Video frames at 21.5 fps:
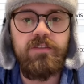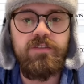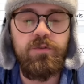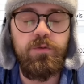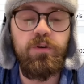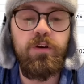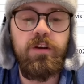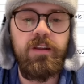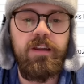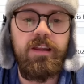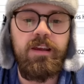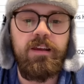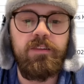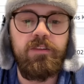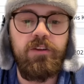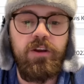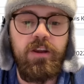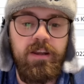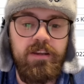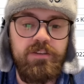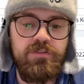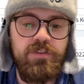So we're
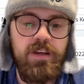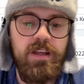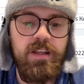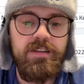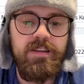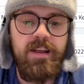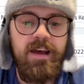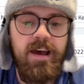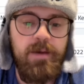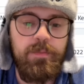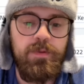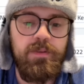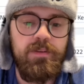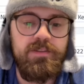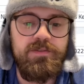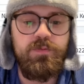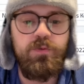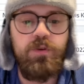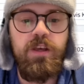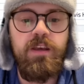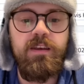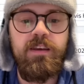looking at trades that happened
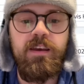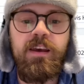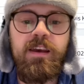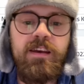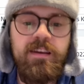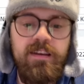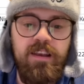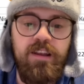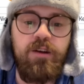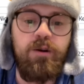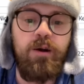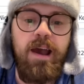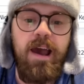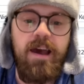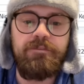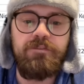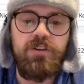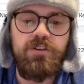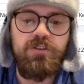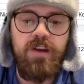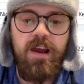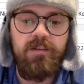this week,
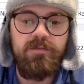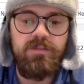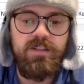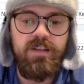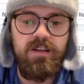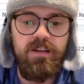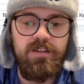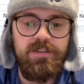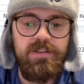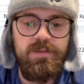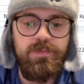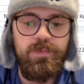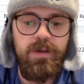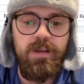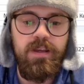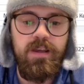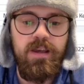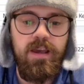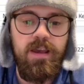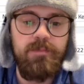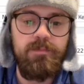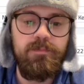after Travis Kelce's big
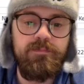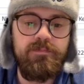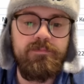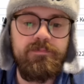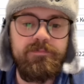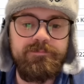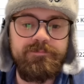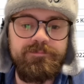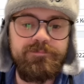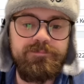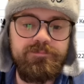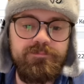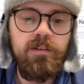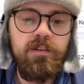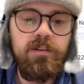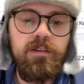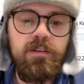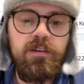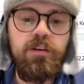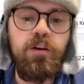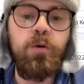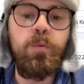game.
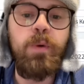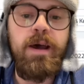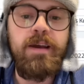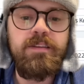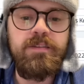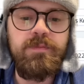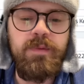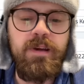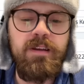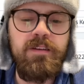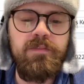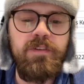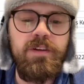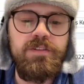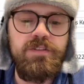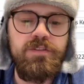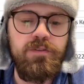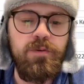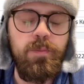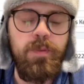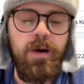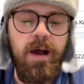Go back to my
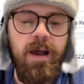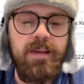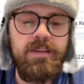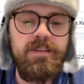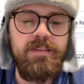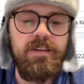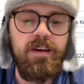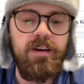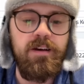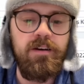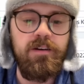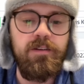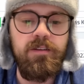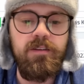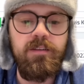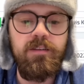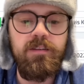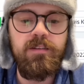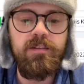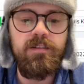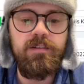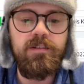divisional buy-sell
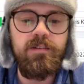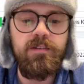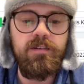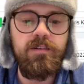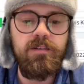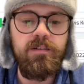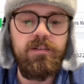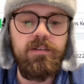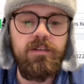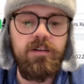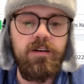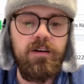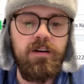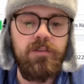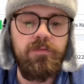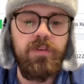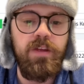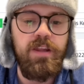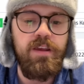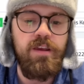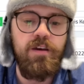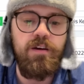
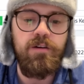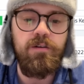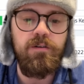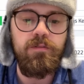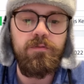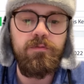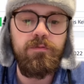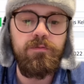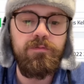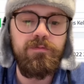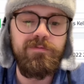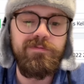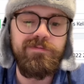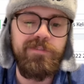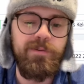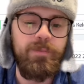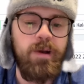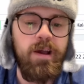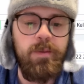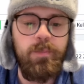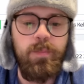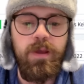video for
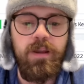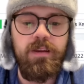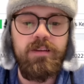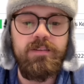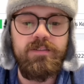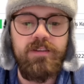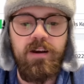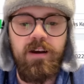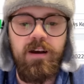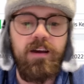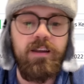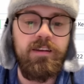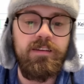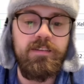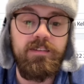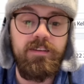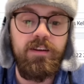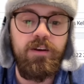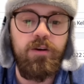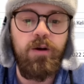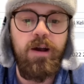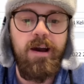my opinions on,
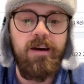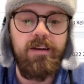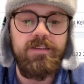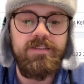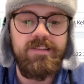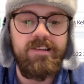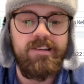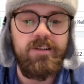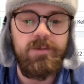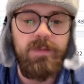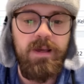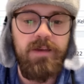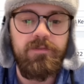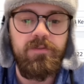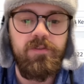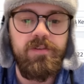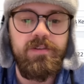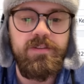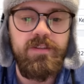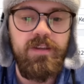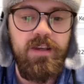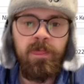how to sell them after
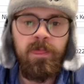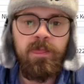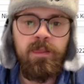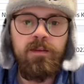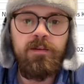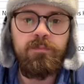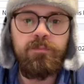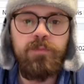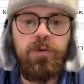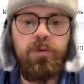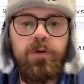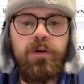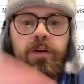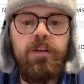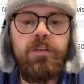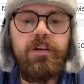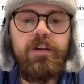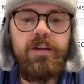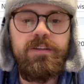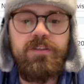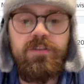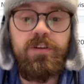this game. But we're going to
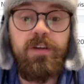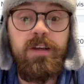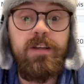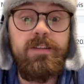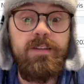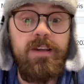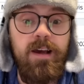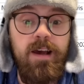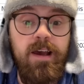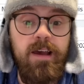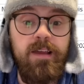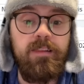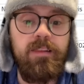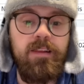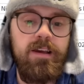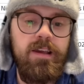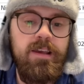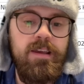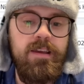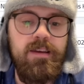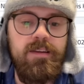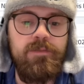look at trades I
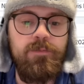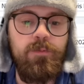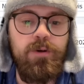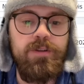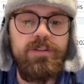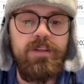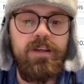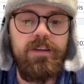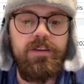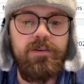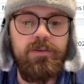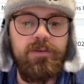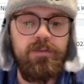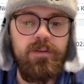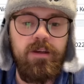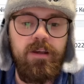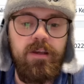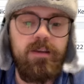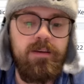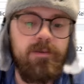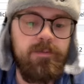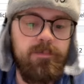like and ones I don't like.